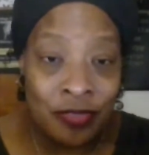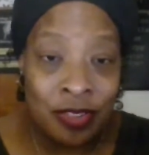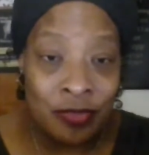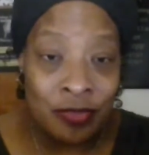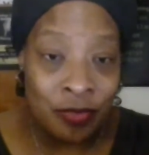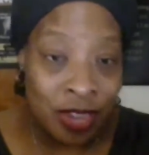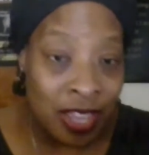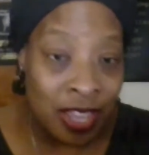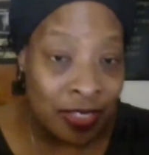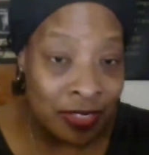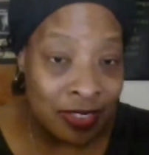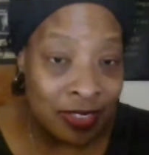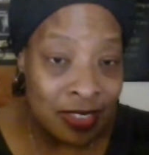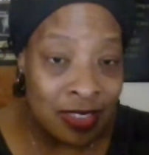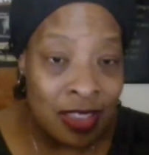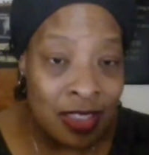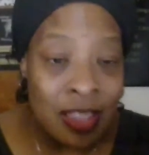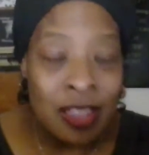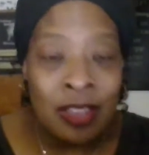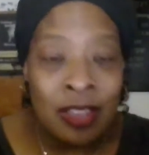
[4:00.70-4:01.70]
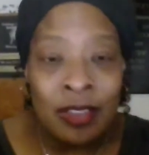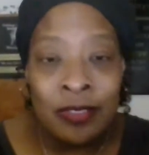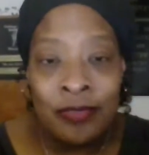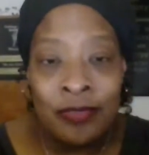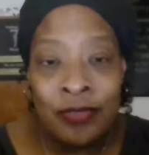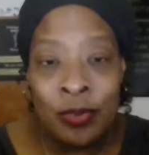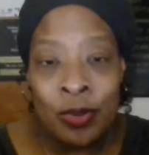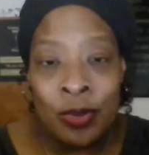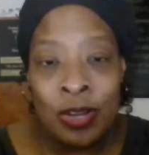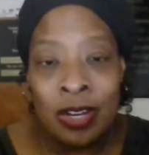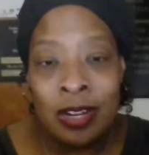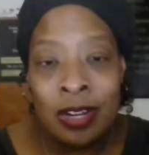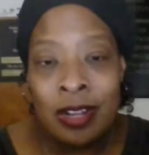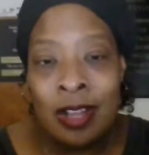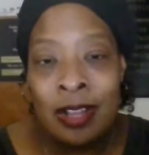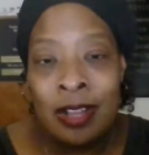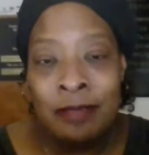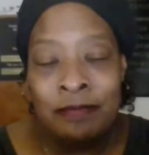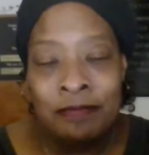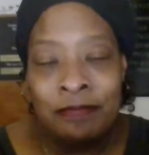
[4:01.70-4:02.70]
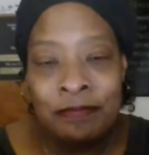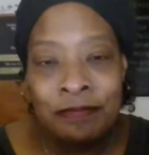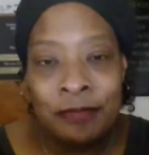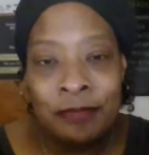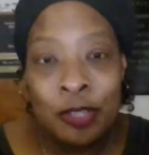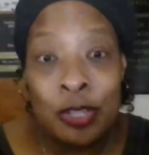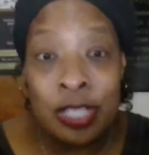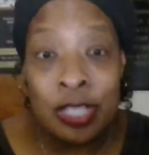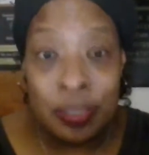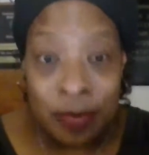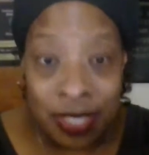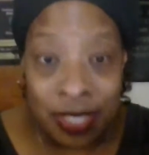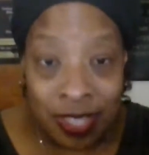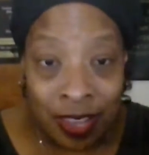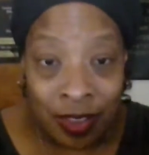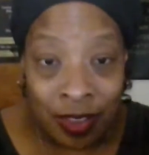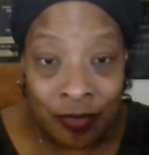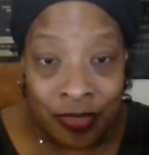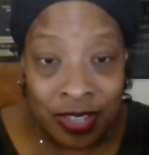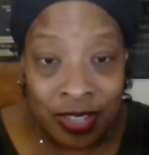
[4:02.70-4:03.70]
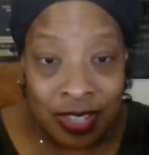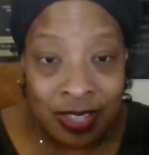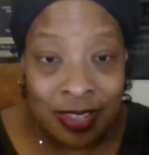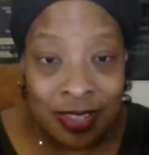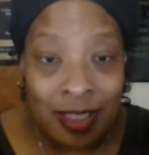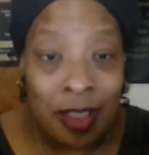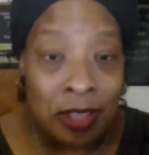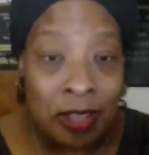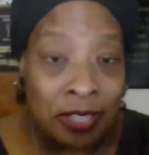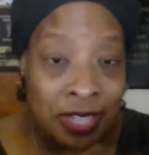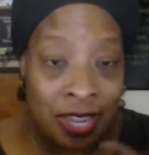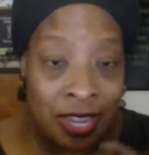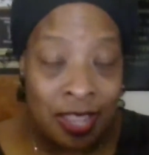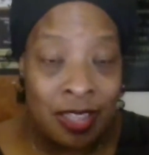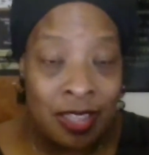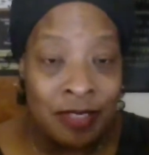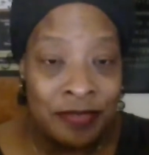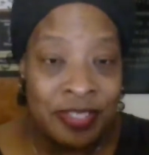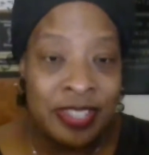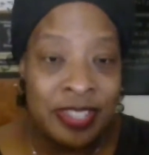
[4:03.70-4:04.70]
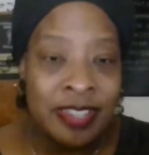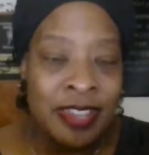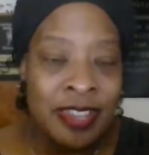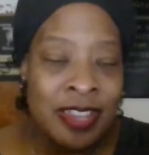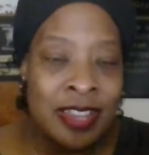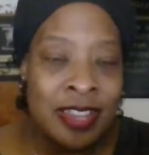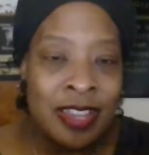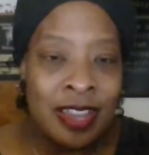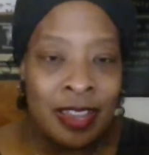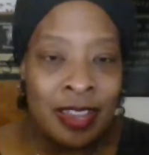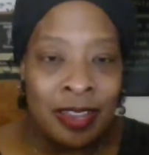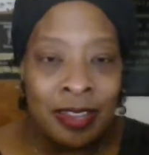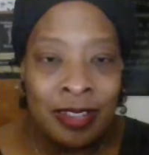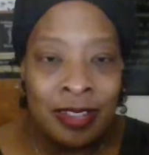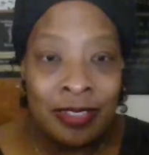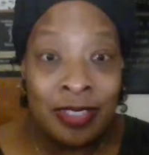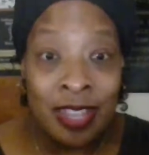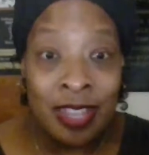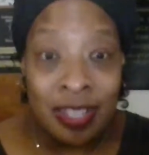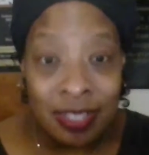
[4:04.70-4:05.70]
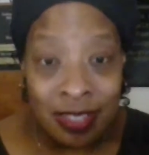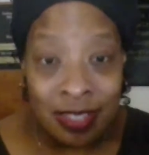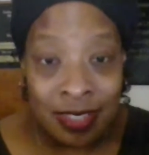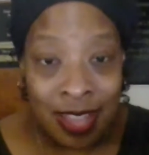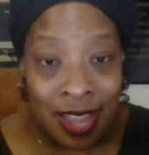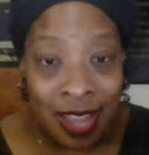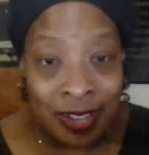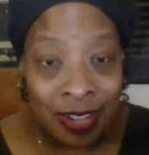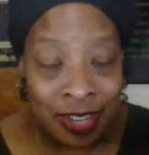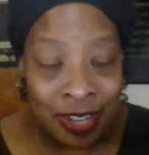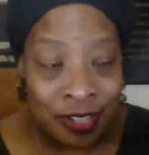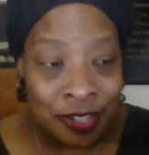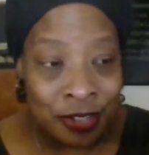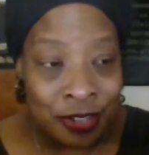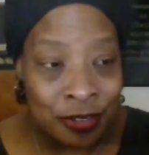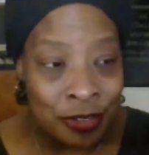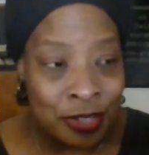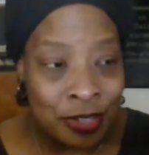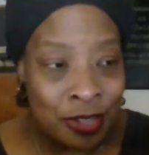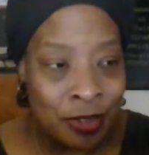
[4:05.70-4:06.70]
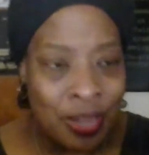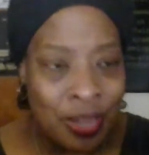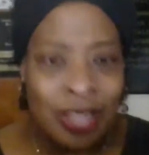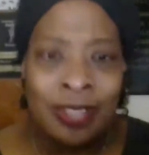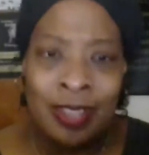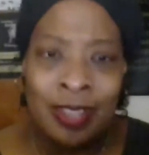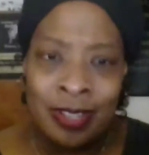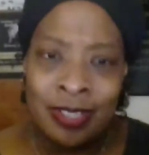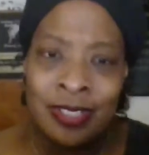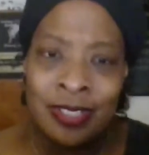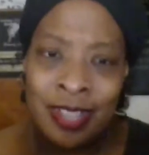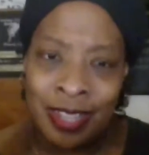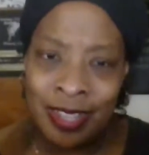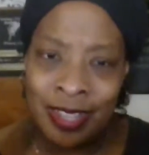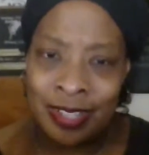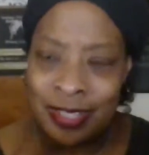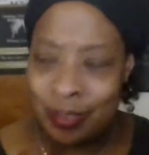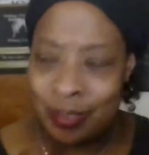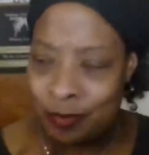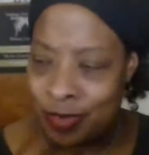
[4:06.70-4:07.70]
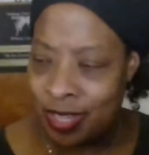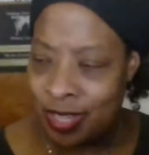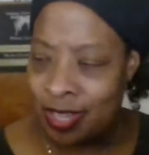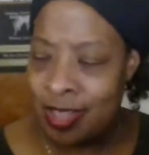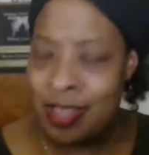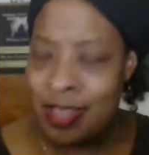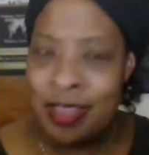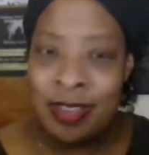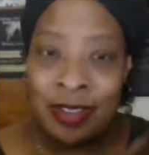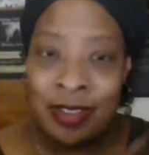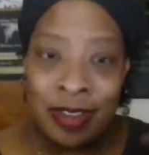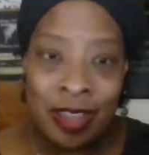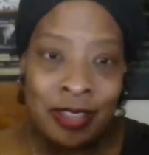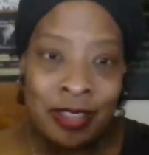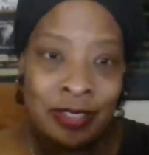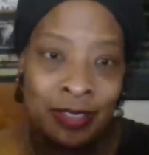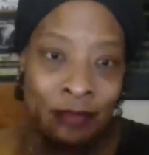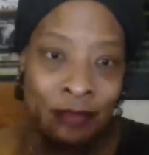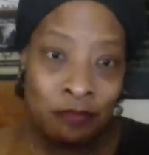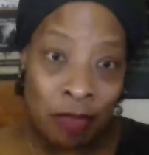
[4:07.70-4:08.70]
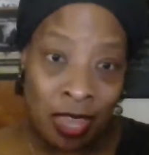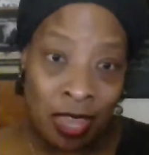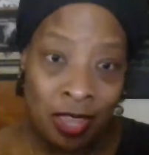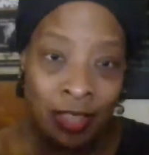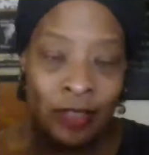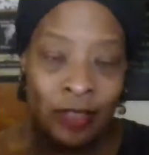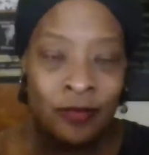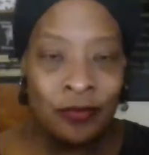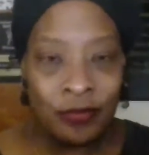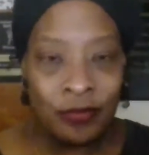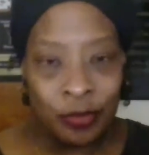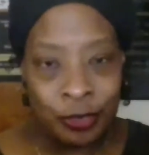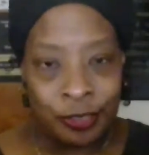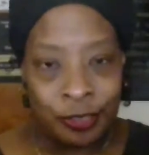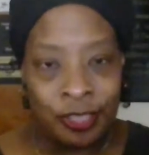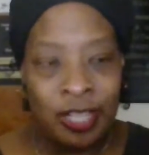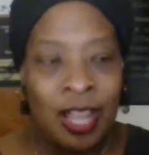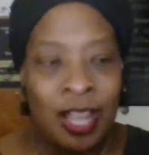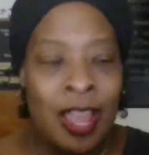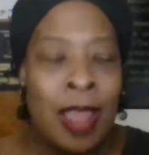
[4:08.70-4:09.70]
wreaths for Christmas gifts, holiday gifts, things of that nature. So I kind of like it to be nice and big and full.